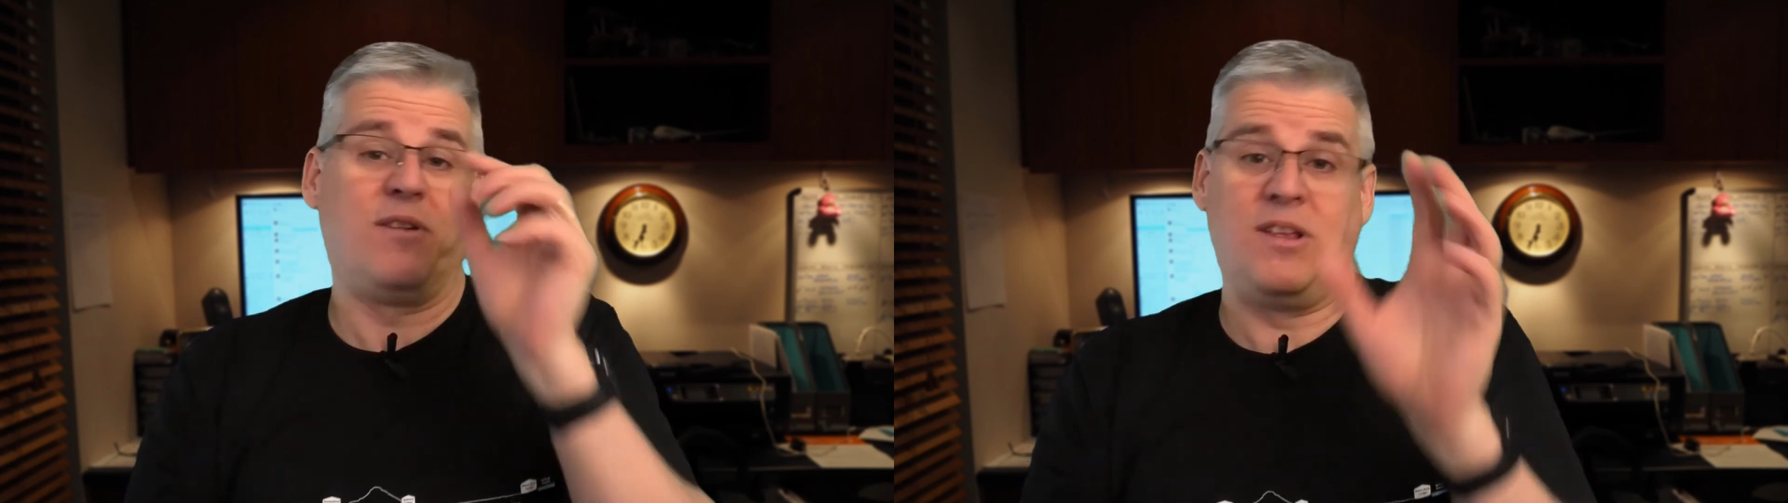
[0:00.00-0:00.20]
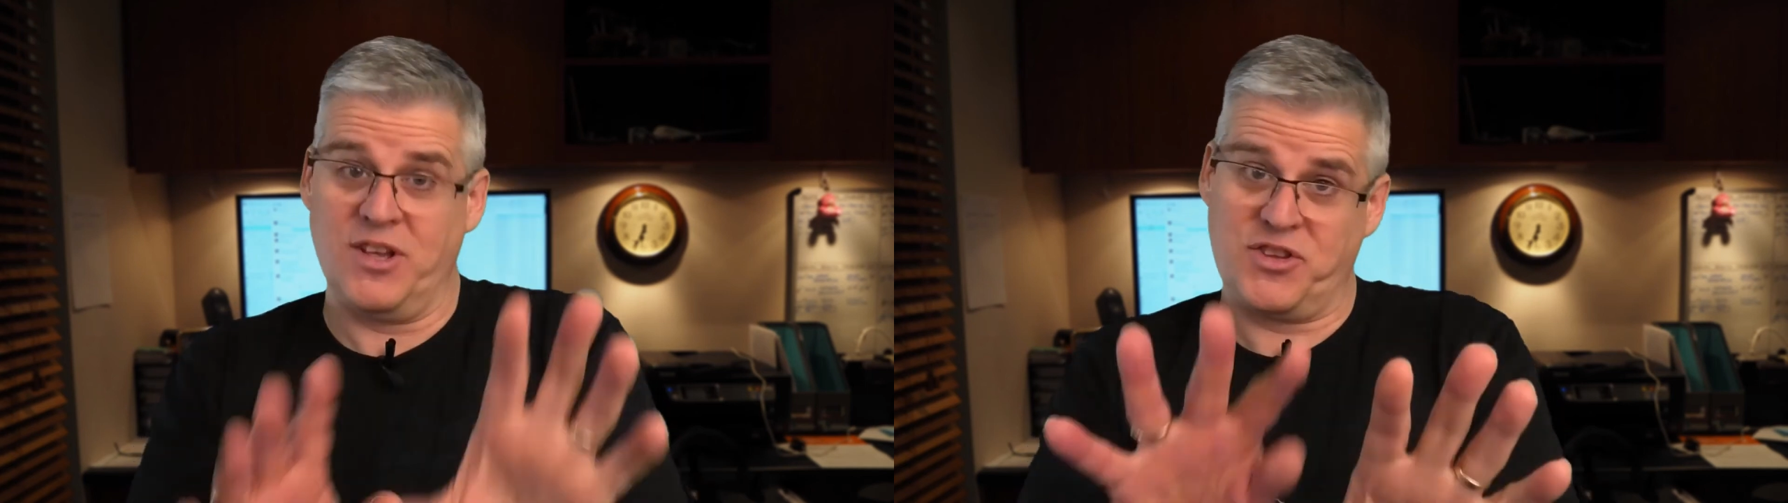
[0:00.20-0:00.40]

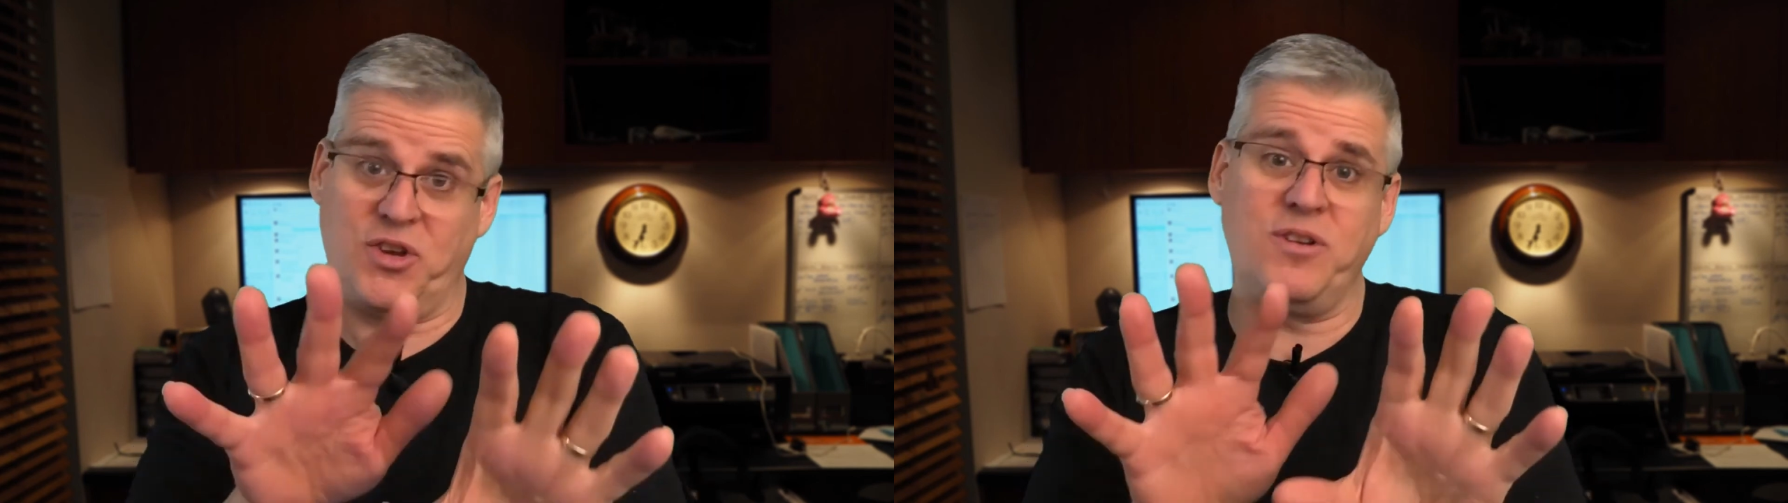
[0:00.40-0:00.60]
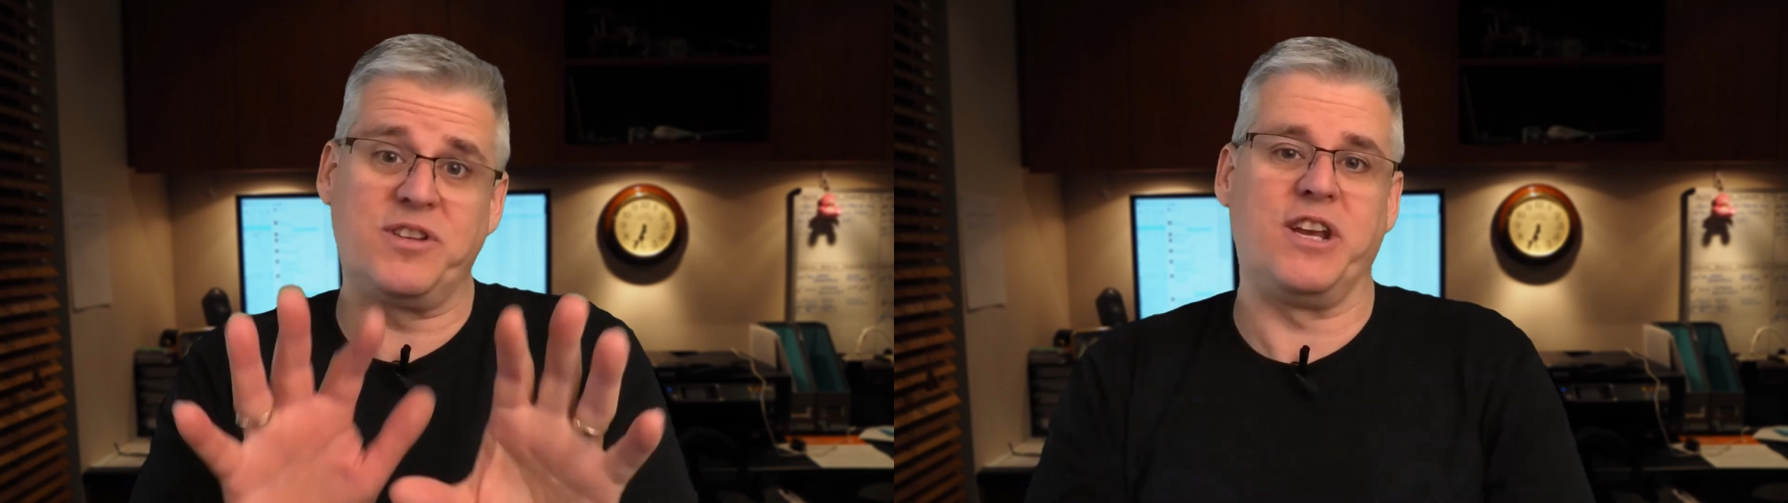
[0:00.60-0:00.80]
in the
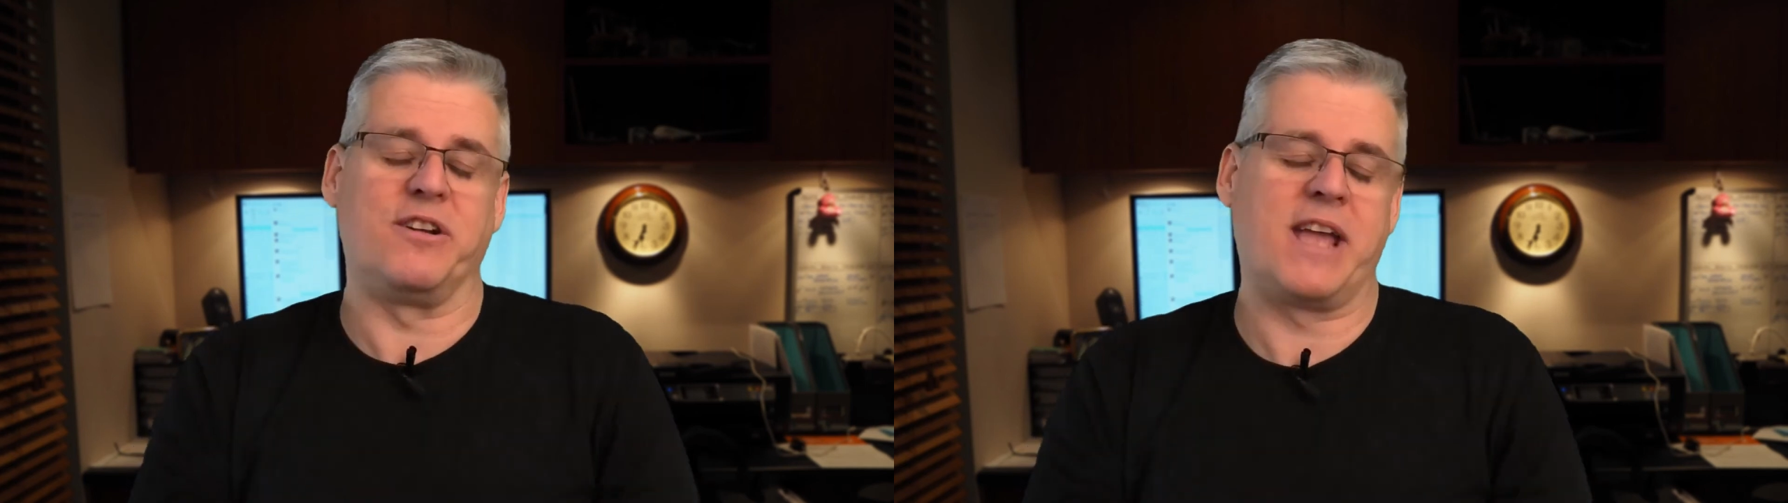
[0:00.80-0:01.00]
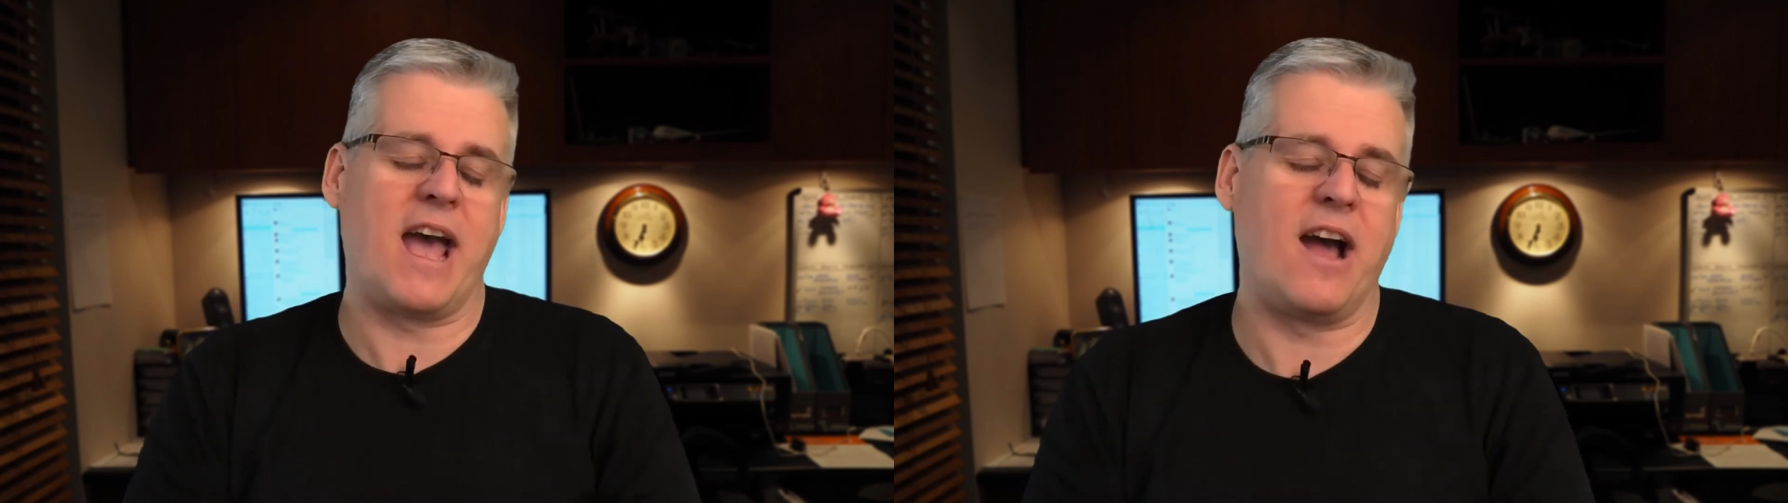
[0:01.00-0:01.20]

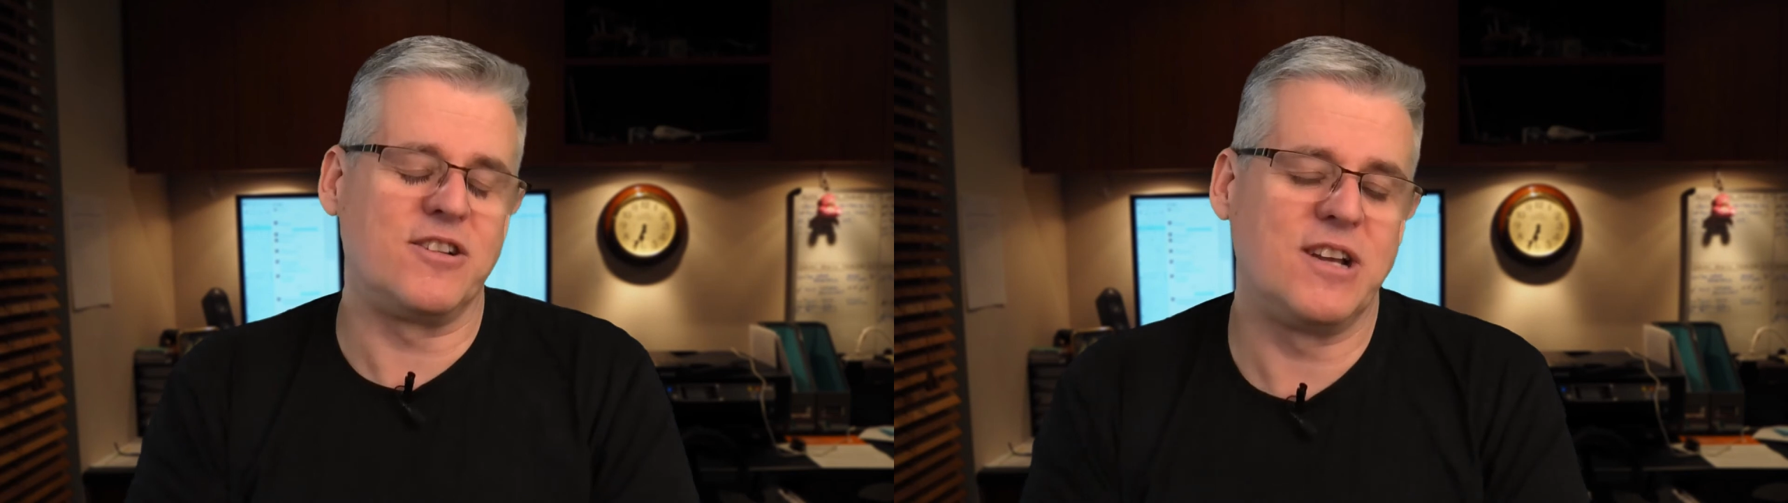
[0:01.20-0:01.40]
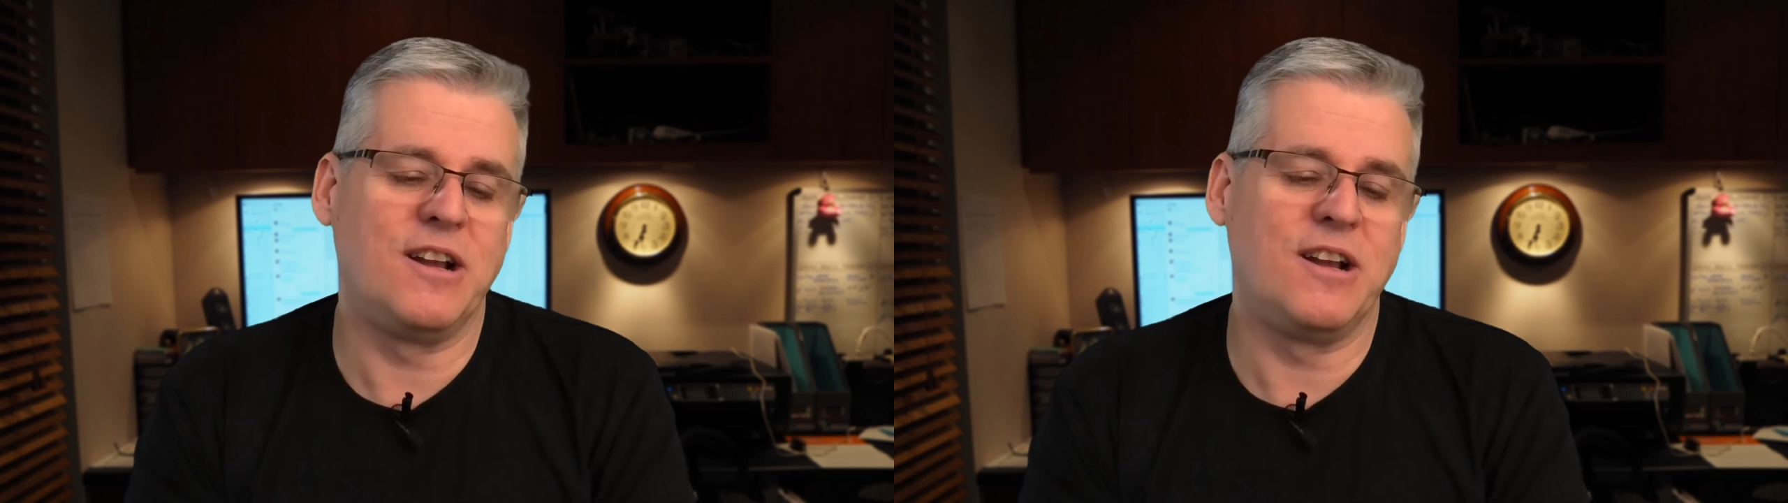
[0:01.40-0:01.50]
two-seater couch